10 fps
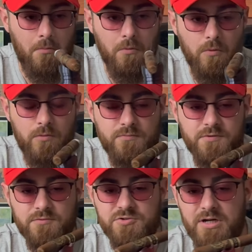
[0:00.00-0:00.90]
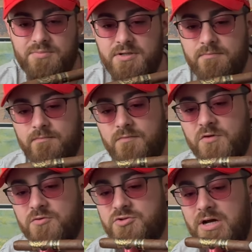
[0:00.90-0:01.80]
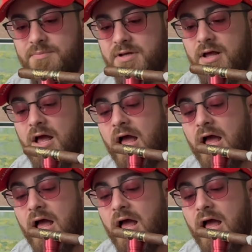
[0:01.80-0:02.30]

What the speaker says: Oh, don't drop it.